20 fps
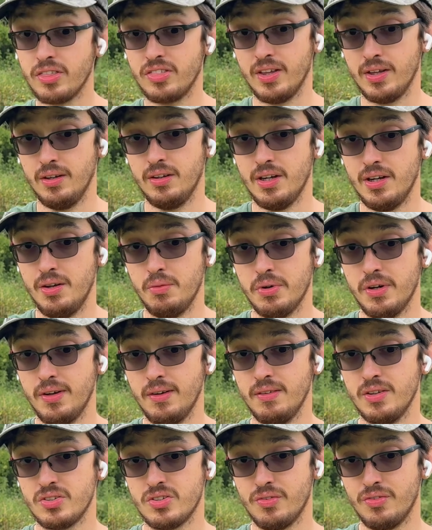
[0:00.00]
I think,
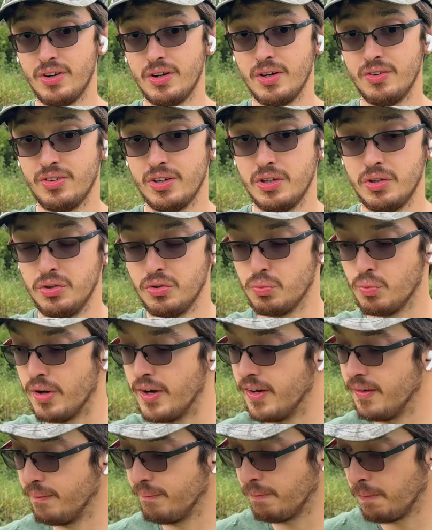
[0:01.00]
anyway. It's a very, very
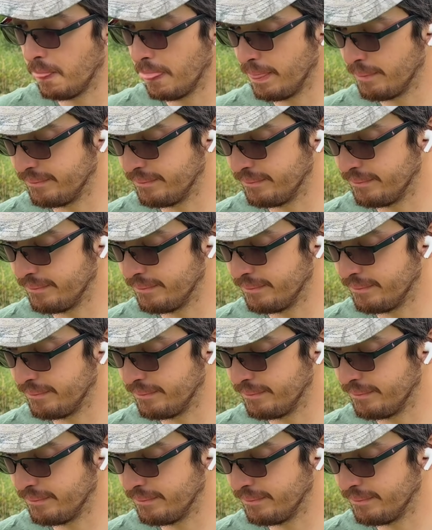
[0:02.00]
good way.